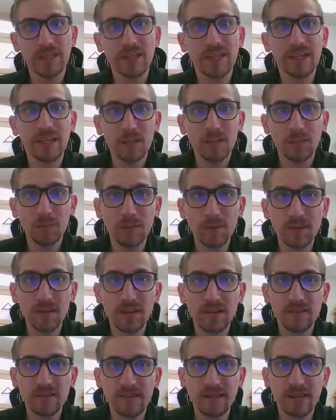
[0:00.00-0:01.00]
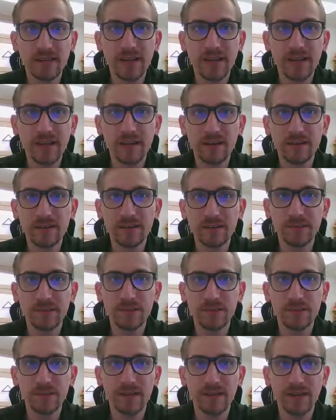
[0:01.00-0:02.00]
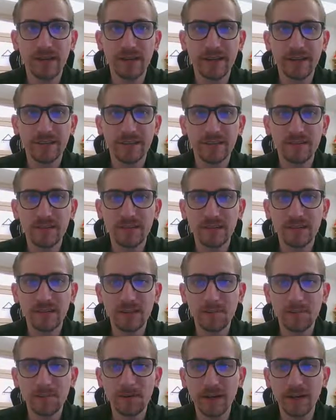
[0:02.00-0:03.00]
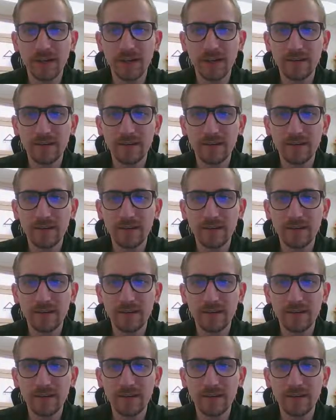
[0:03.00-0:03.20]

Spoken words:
It's because I got a little line sticking up right here,